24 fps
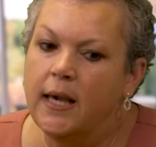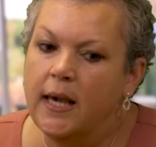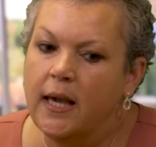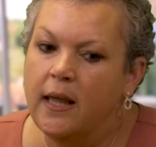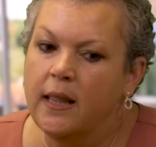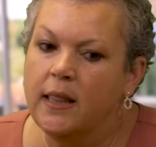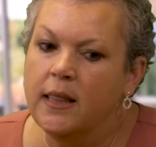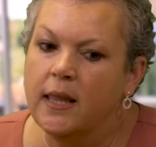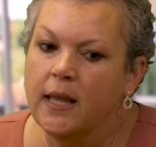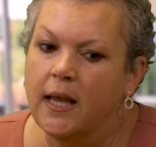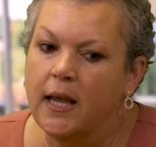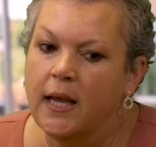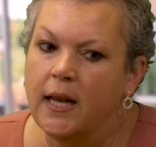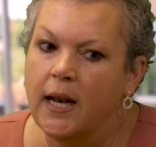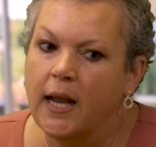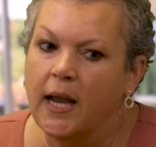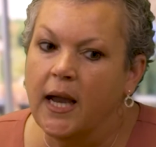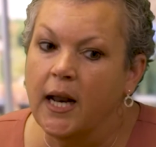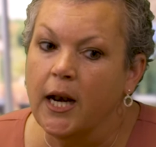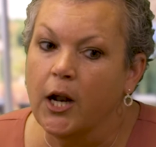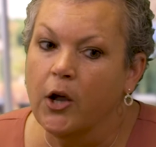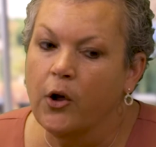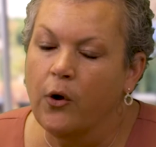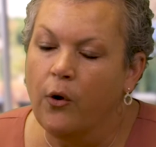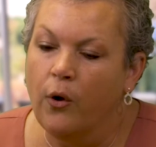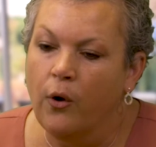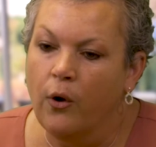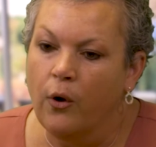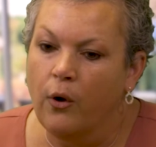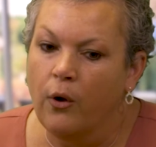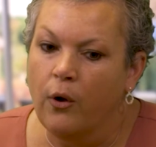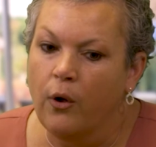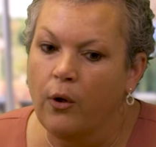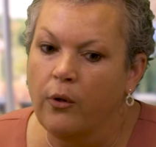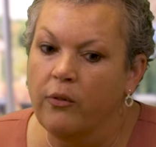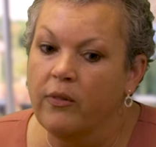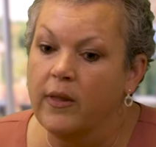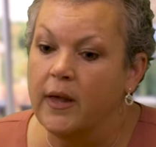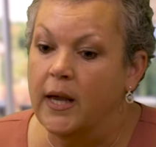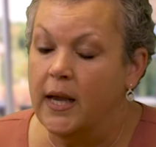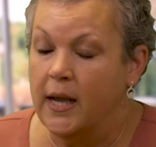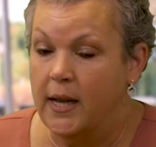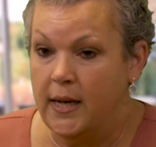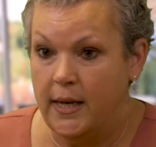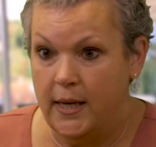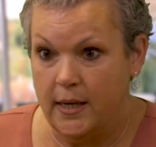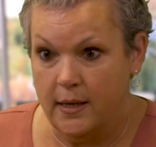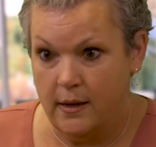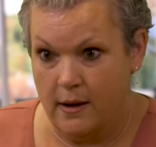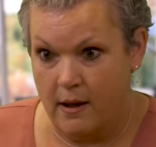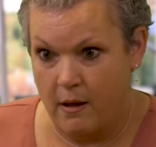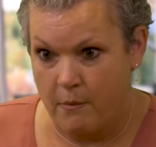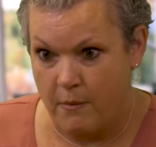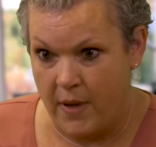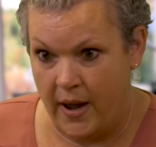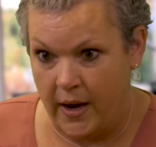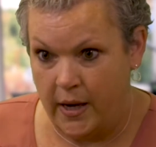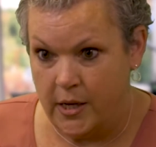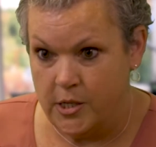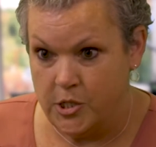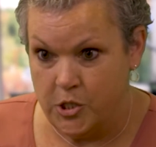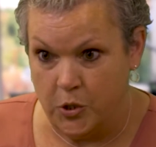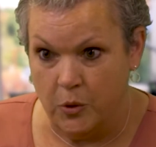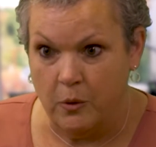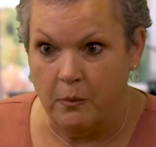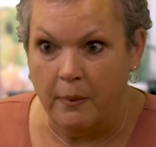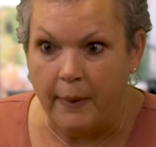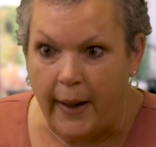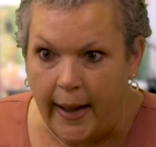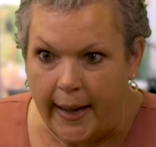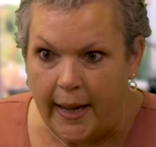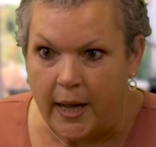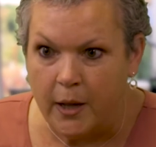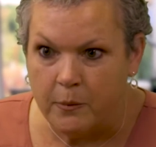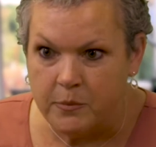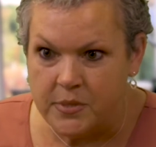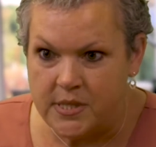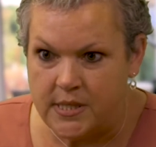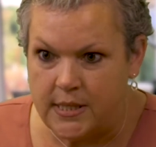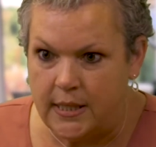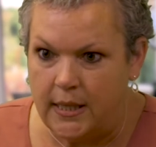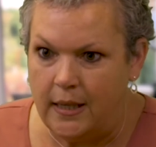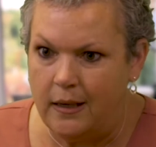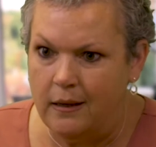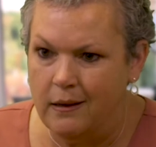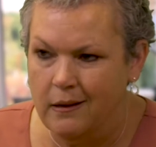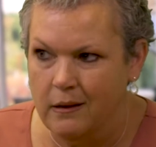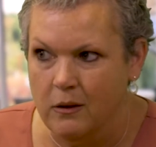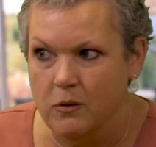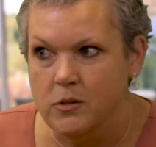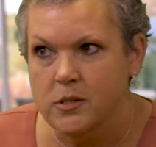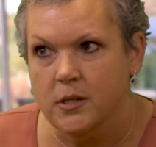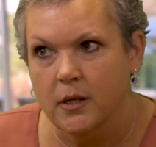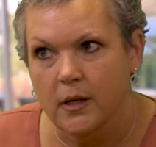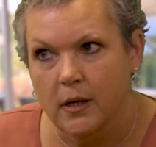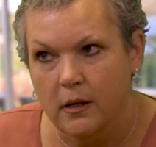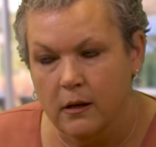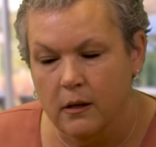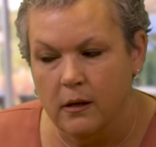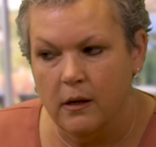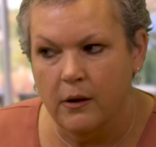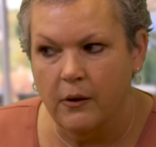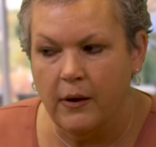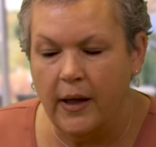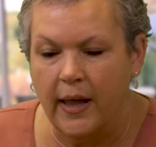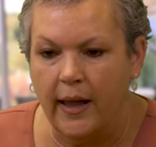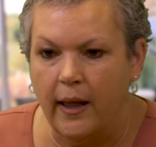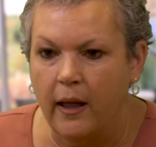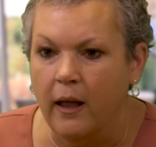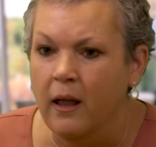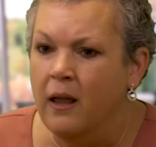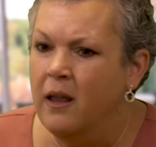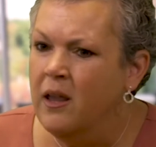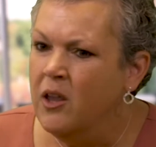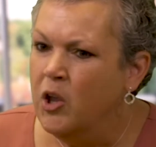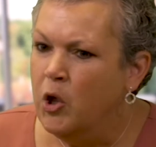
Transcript: And then I got a call that I need to come back and do a biopsy. And I was like, okay.